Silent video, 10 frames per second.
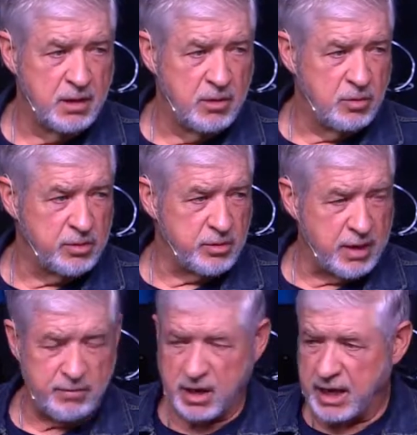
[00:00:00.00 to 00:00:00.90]
with the
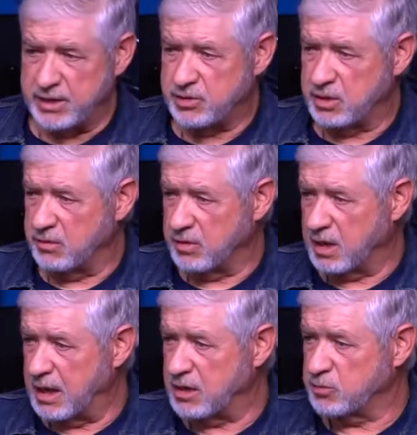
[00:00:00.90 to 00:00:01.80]
revelation of the
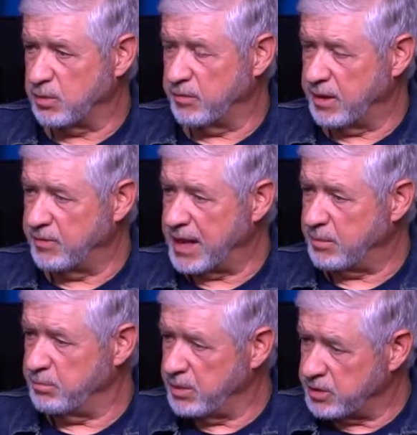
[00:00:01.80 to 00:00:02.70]
gospel that
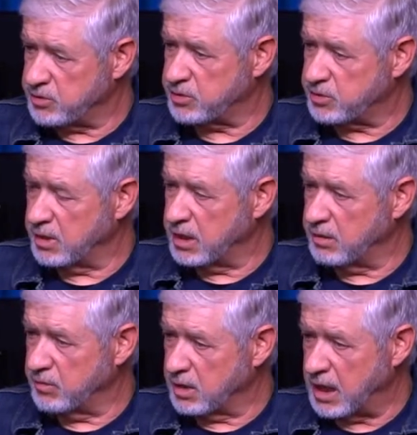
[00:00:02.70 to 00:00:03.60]
that mystery
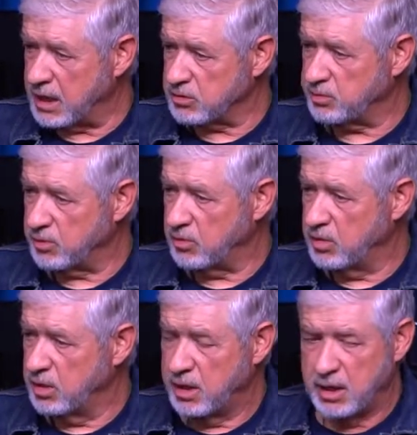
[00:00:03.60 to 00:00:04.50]
of the gospel
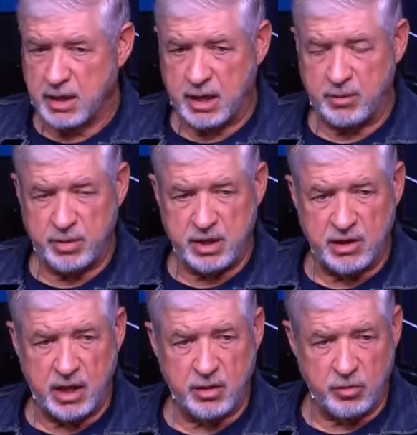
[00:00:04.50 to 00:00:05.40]
can be
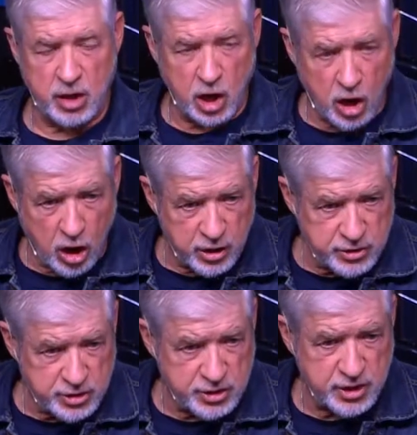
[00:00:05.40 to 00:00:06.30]
done on a
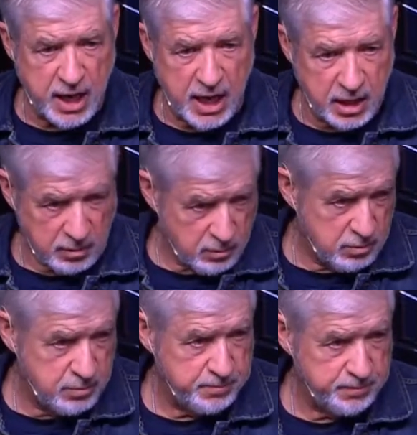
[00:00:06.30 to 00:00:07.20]
large scale.
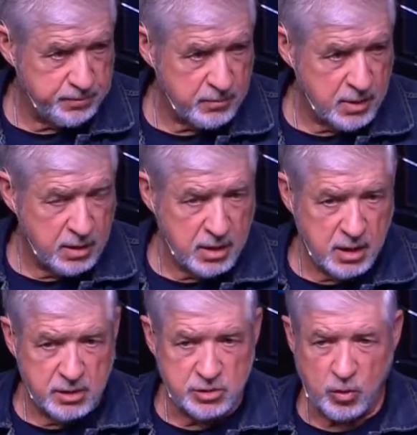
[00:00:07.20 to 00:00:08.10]

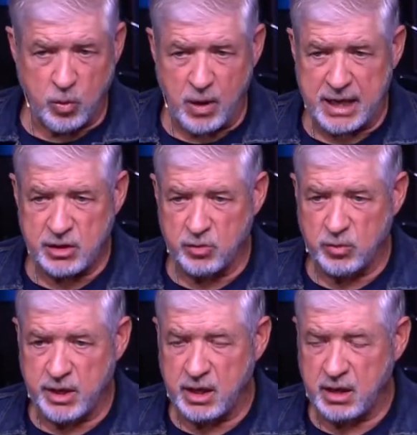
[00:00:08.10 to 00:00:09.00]
So why do
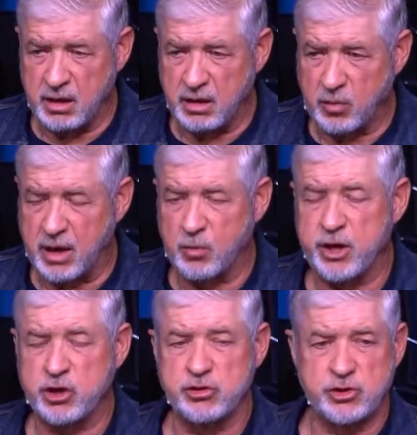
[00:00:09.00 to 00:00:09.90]
we, why are we
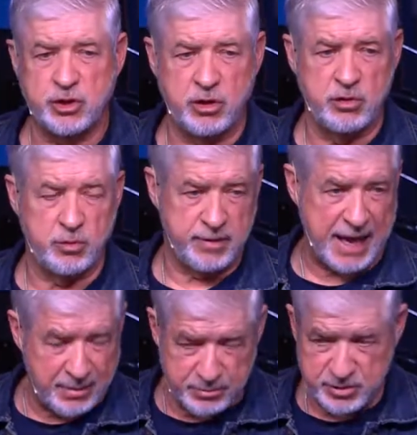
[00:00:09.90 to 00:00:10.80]
concerned with
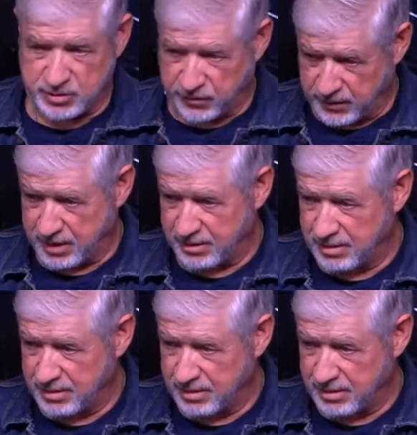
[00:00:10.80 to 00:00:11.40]
atmosphere?